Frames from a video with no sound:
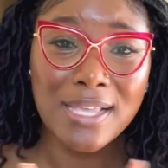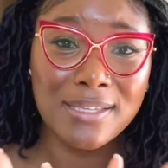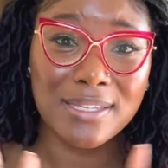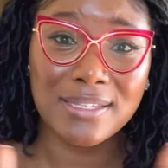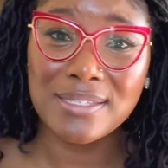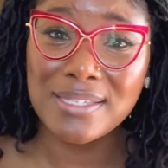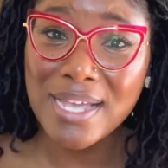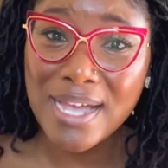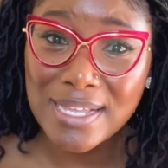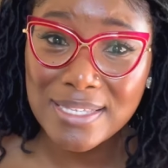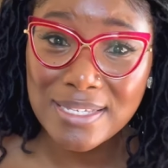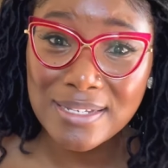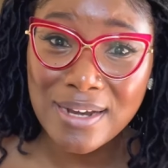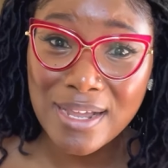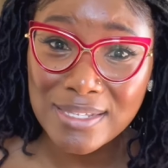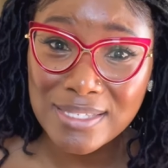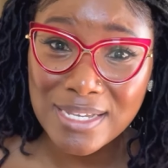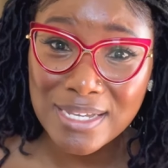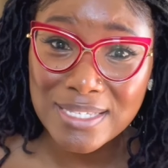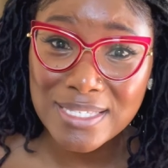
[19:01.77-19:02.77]
Society
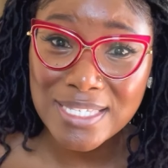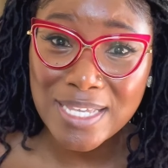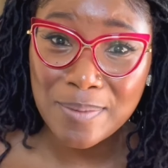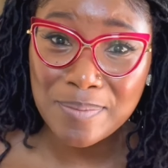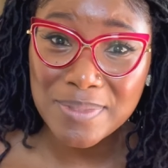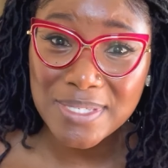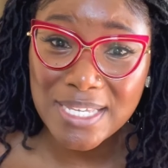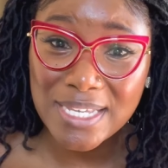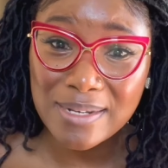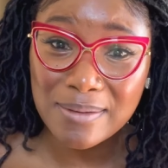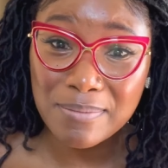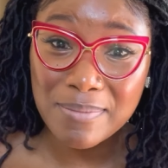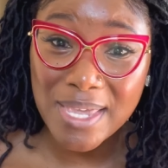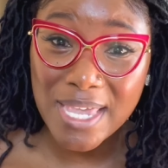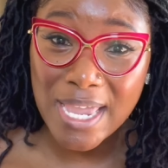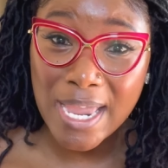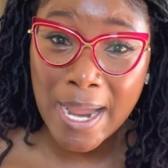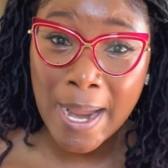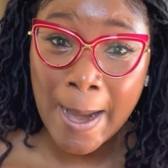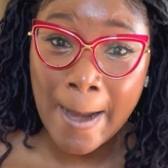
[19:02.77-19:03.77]
not accepting
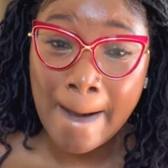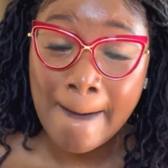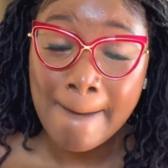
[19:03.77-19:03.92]
me.